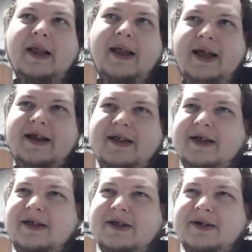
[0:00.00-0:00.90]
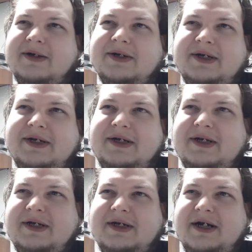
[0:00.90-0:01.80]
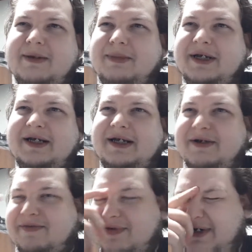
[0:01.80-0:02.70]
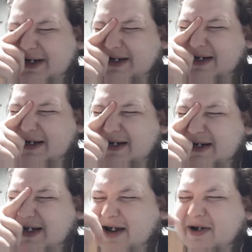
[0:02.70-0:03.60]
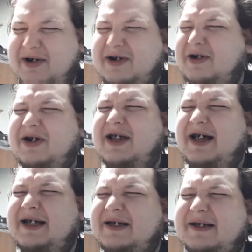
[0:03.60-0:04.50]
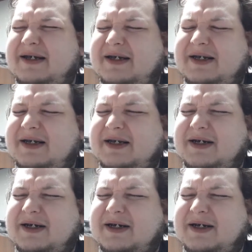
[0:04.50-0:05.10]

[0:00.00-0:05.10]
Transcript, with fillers: And then there's a couple of different character classes.